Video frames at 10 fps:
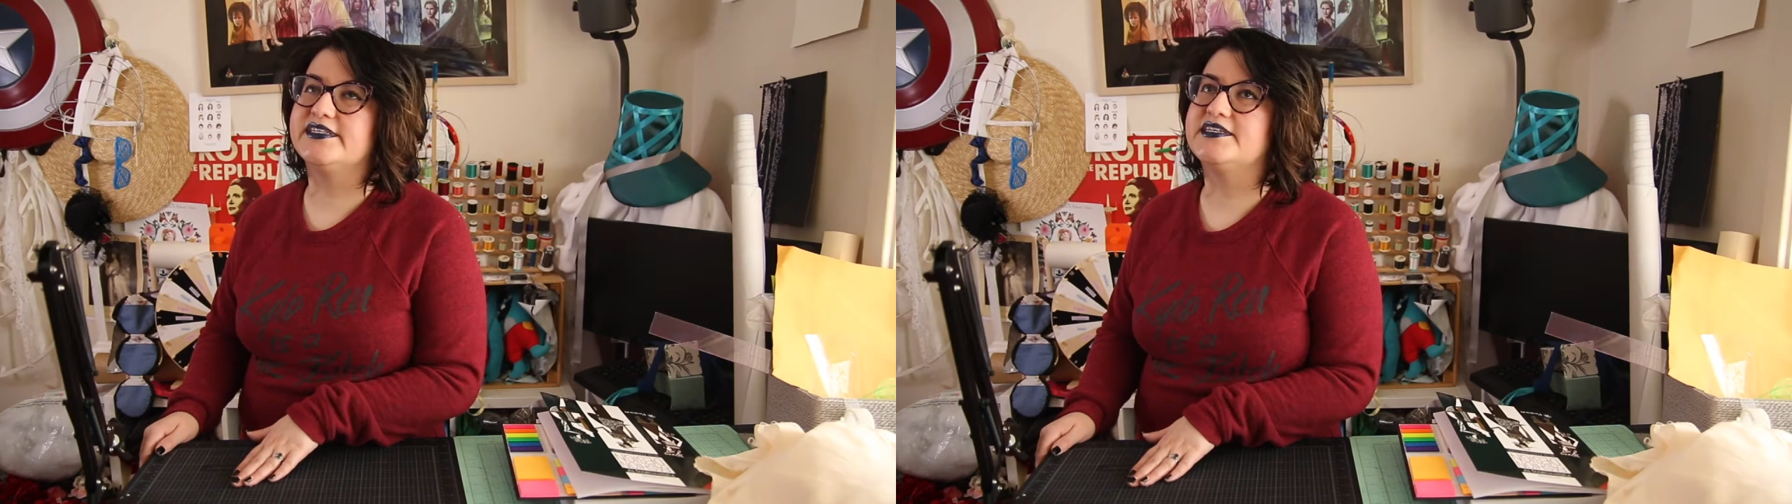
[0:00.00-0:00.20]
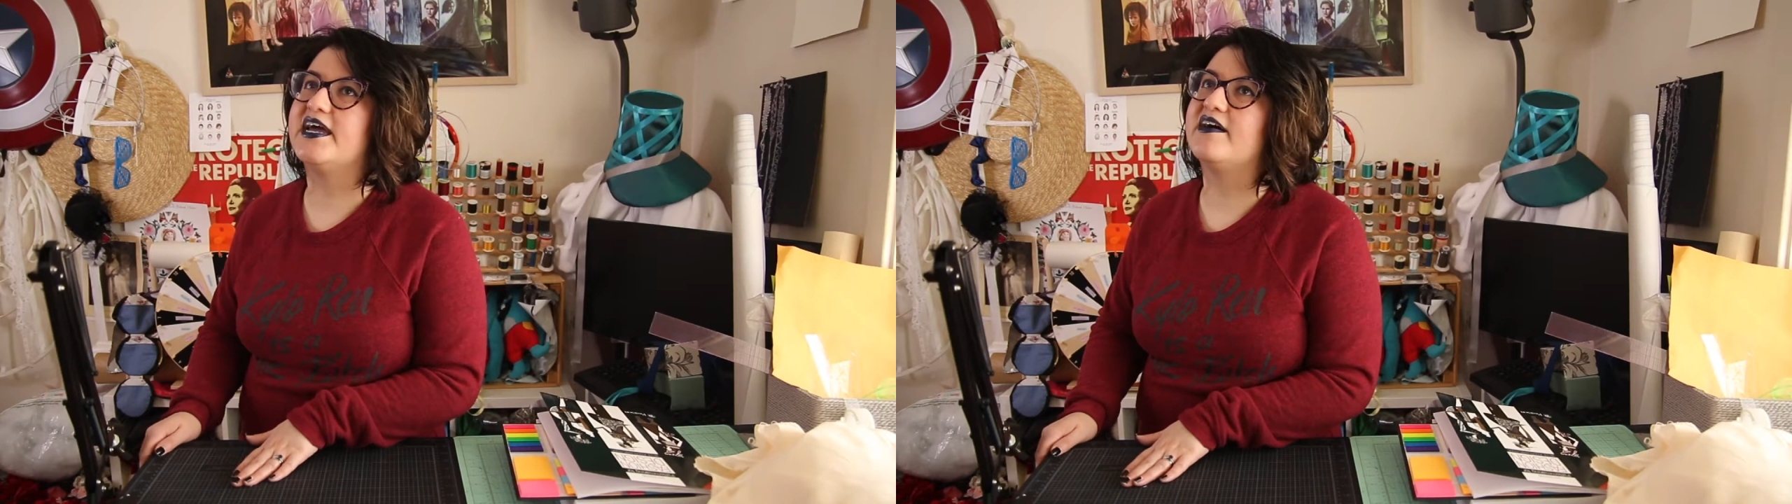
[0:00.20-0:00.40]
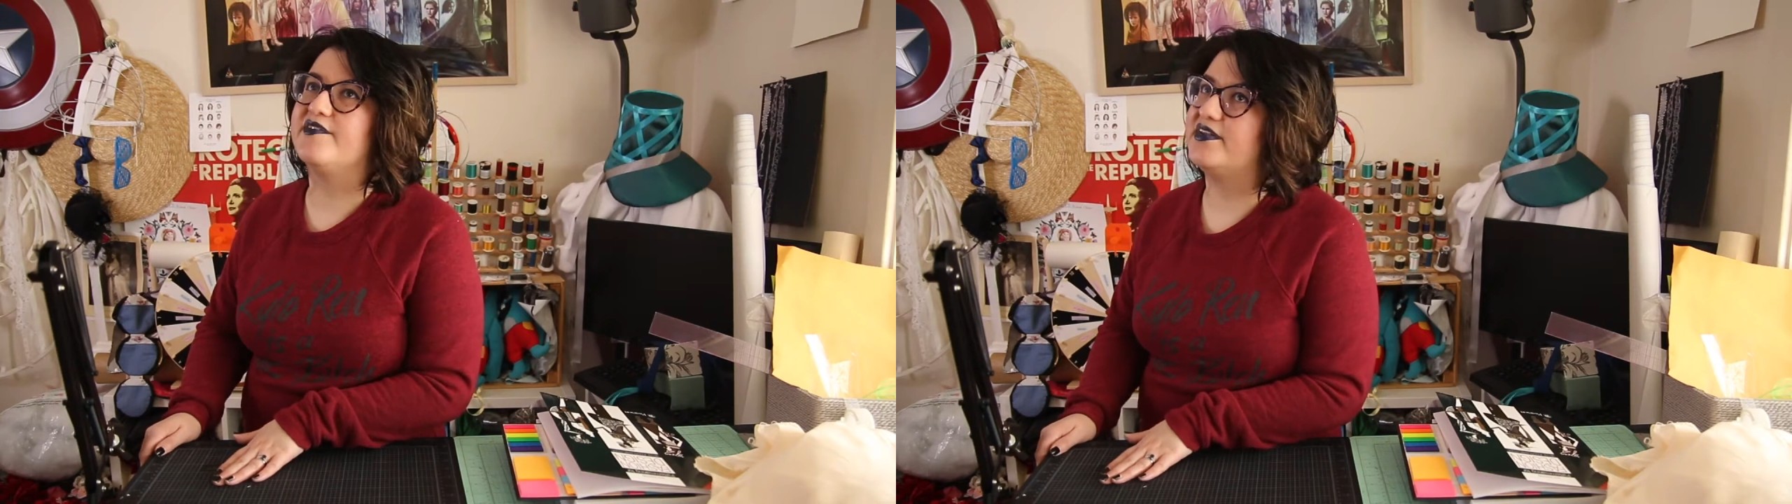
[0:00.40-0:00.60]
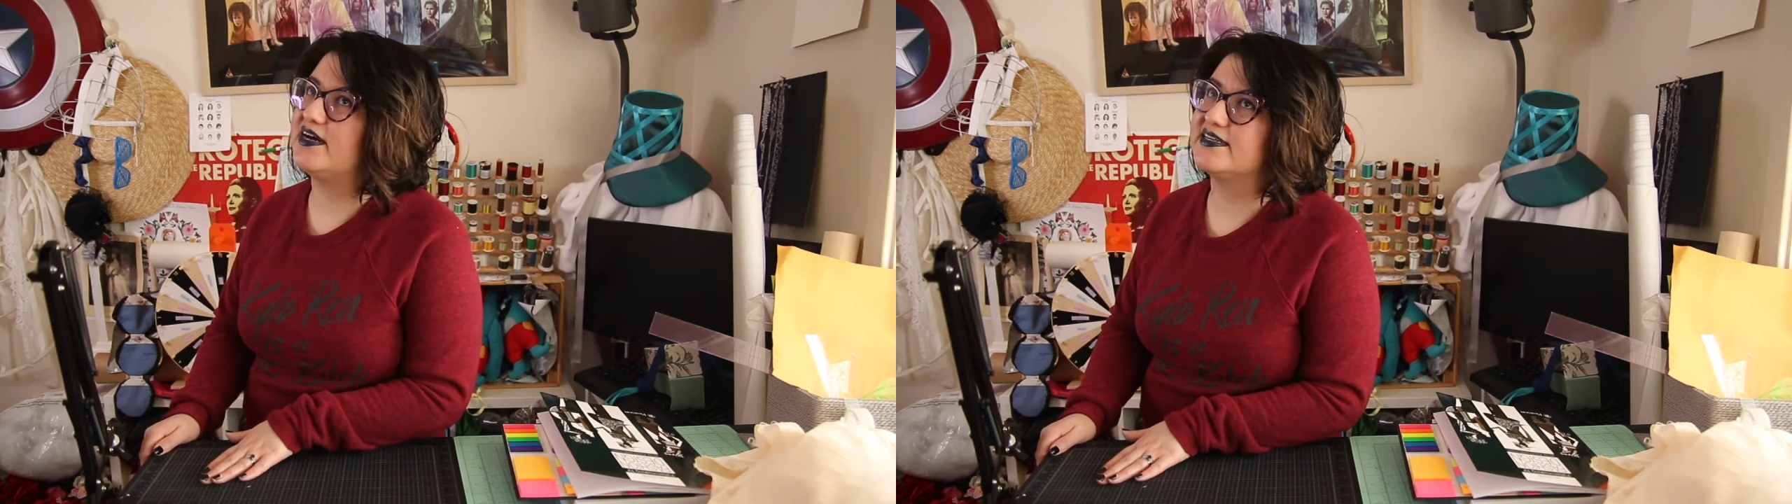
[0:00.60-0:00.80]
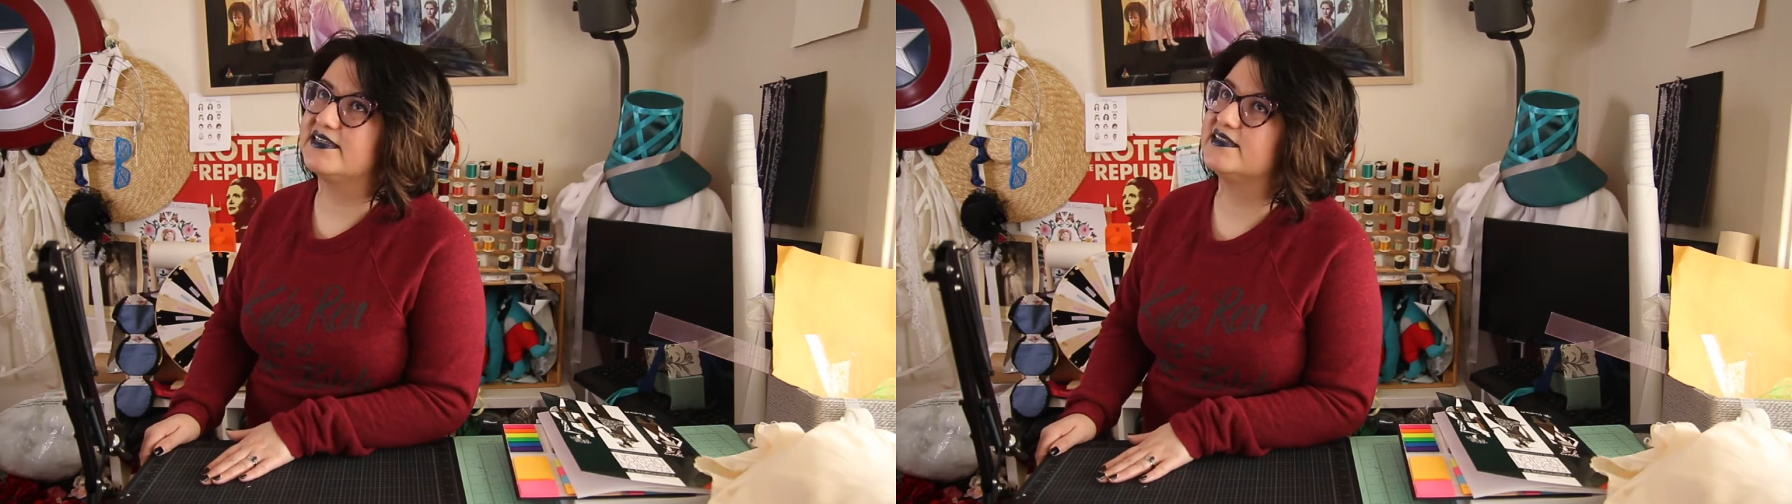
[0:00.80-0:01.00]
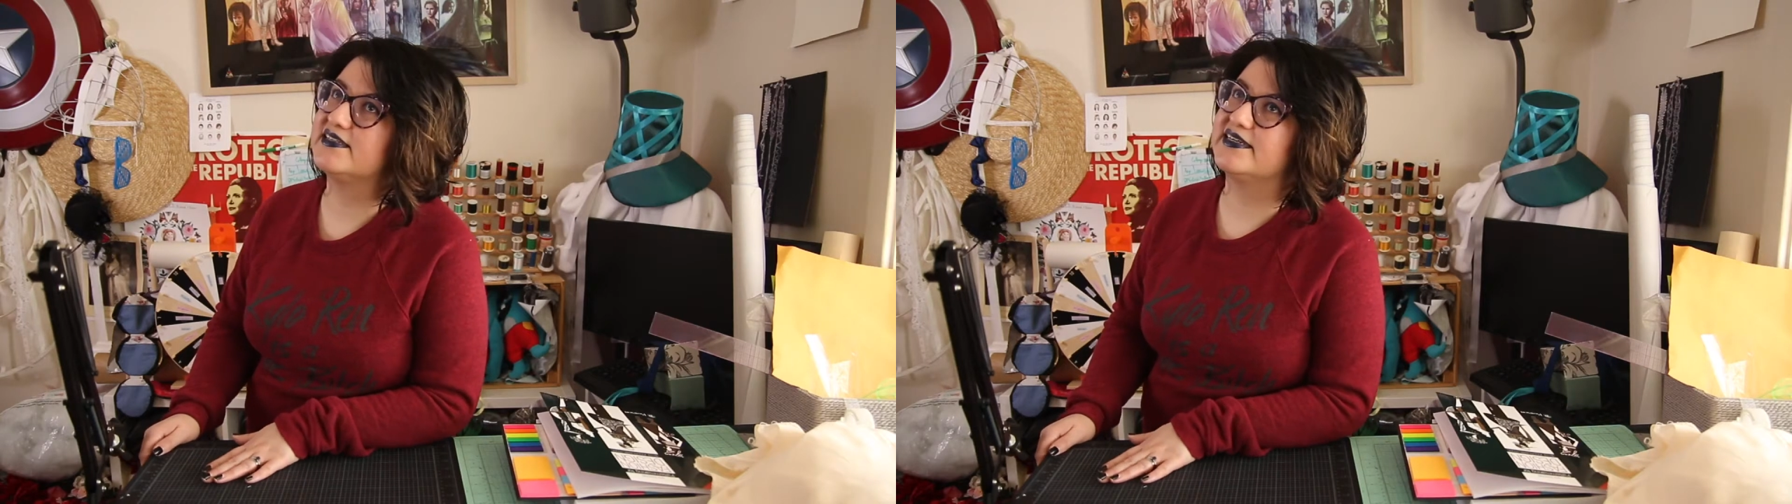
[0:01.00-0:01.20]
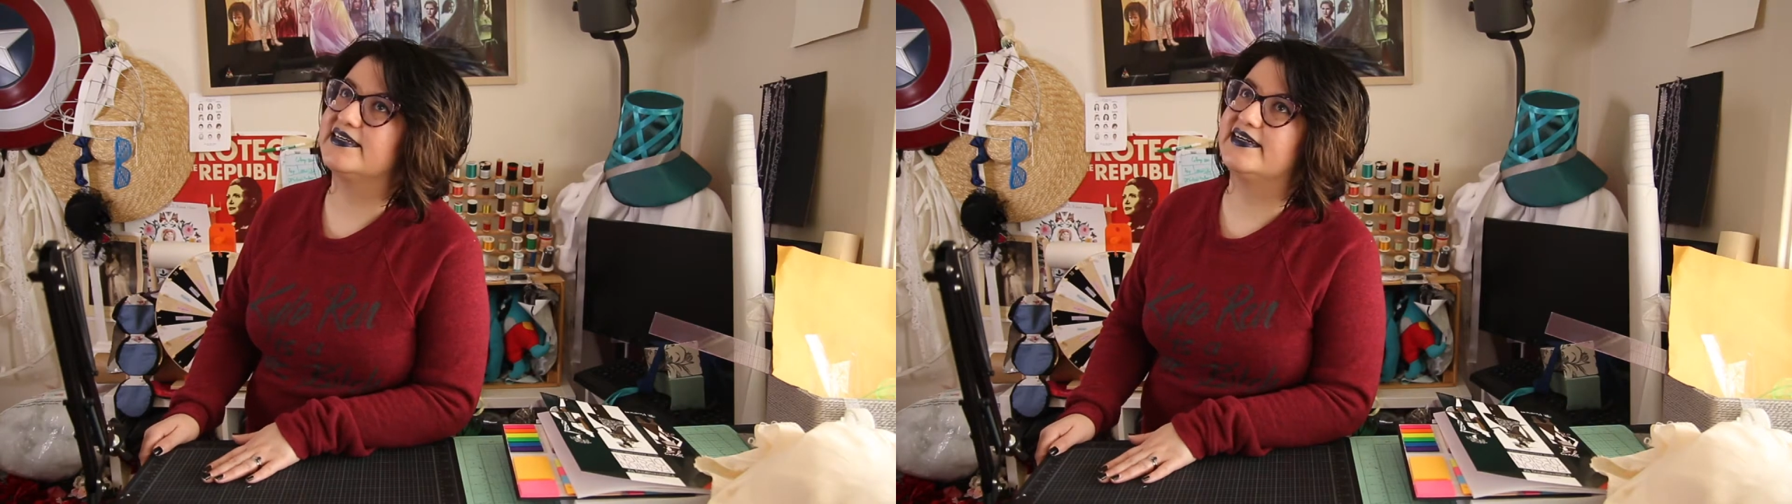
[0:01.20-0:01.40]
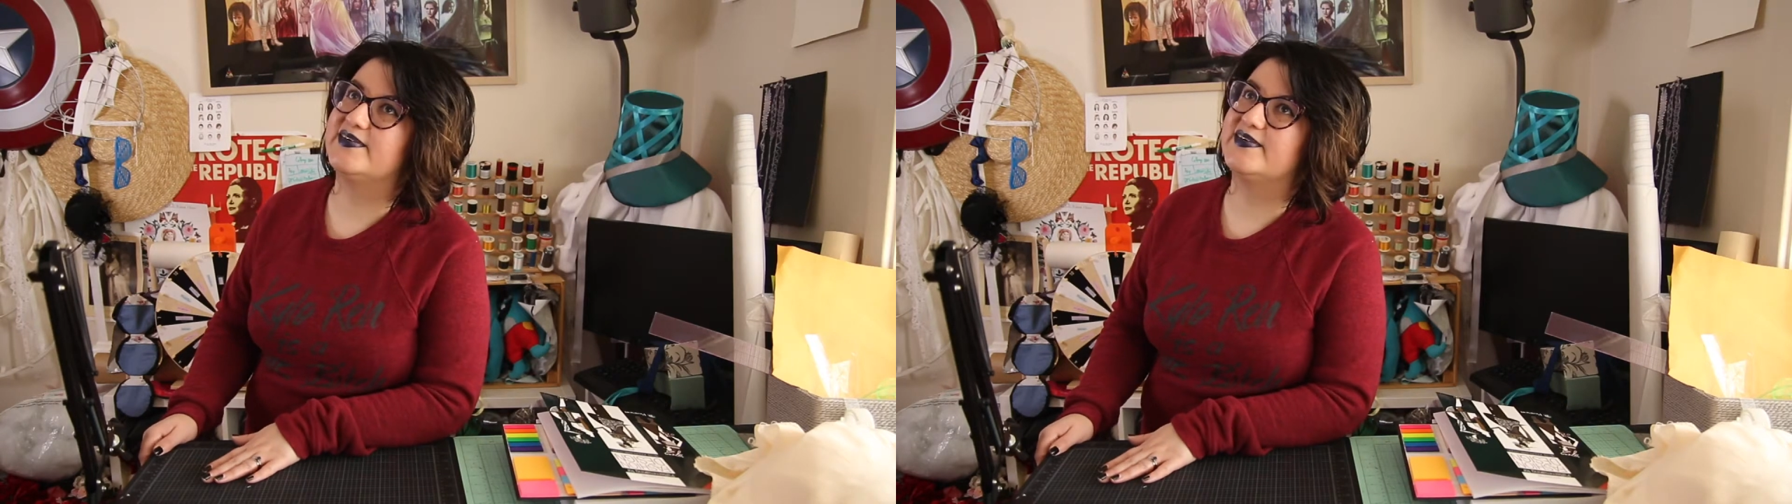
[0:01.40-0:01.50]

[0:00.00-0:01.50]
doesn't have the toxicity